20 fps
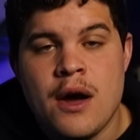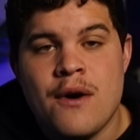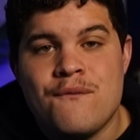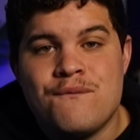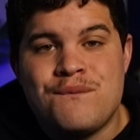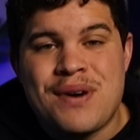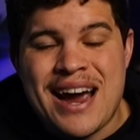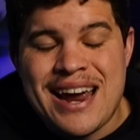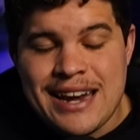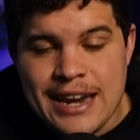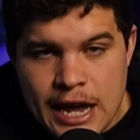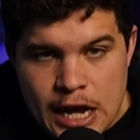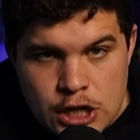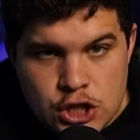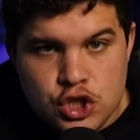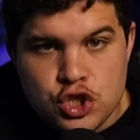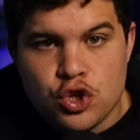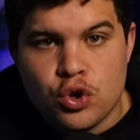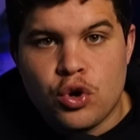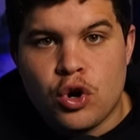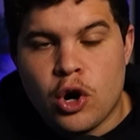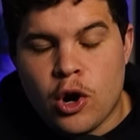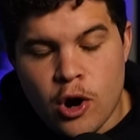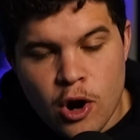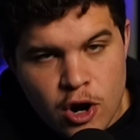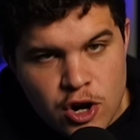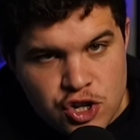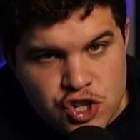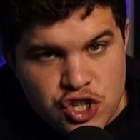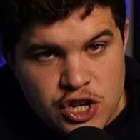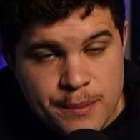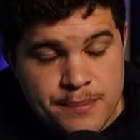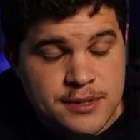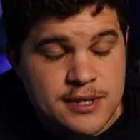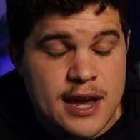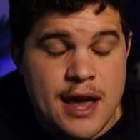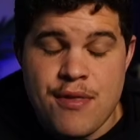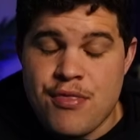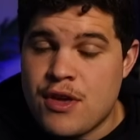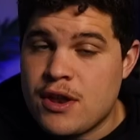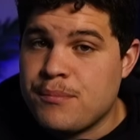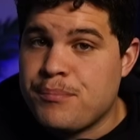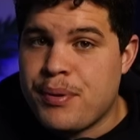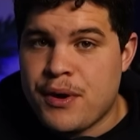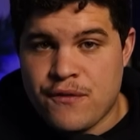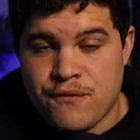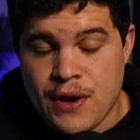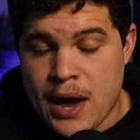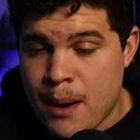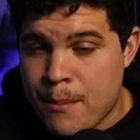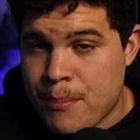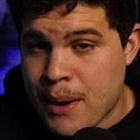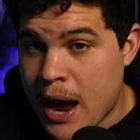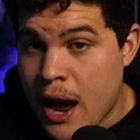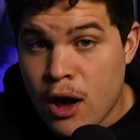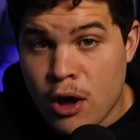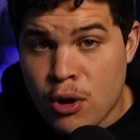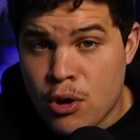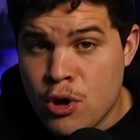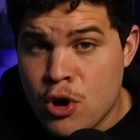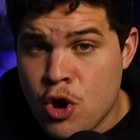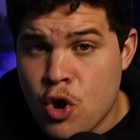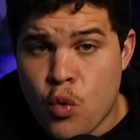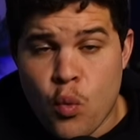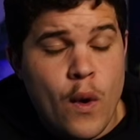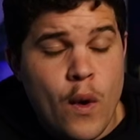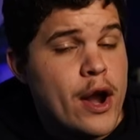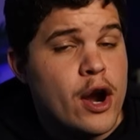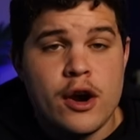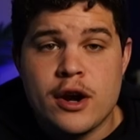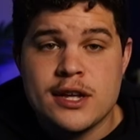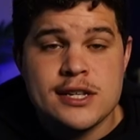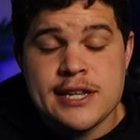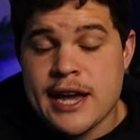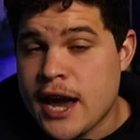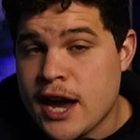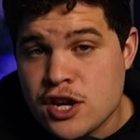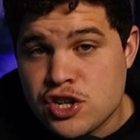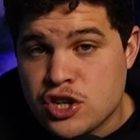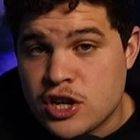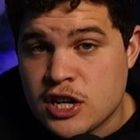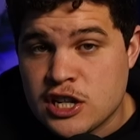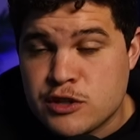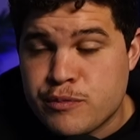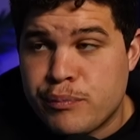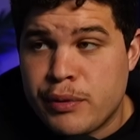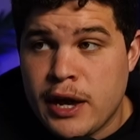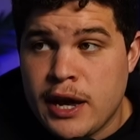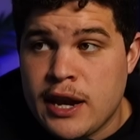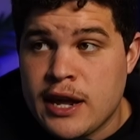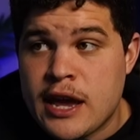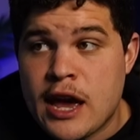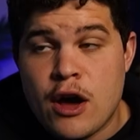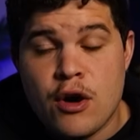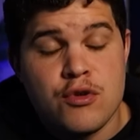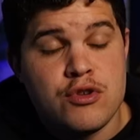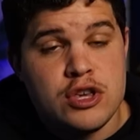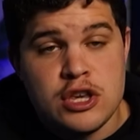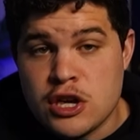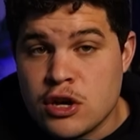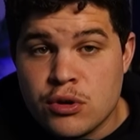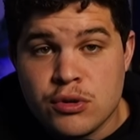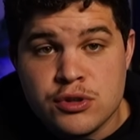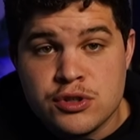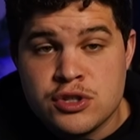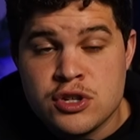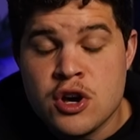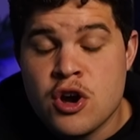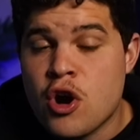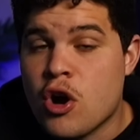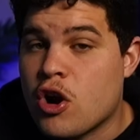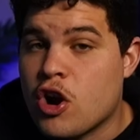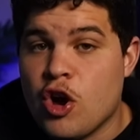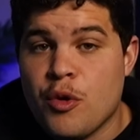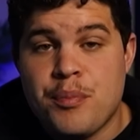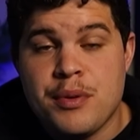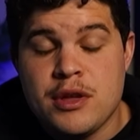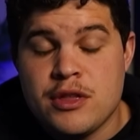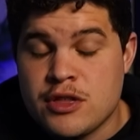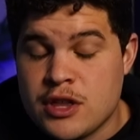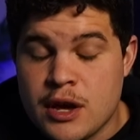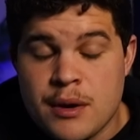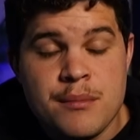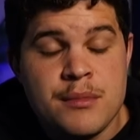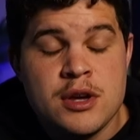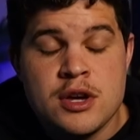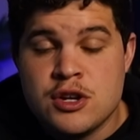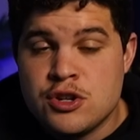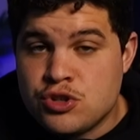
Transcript: Financial hardships. And then Fat Powell went on a tangent explaining how yields are helping them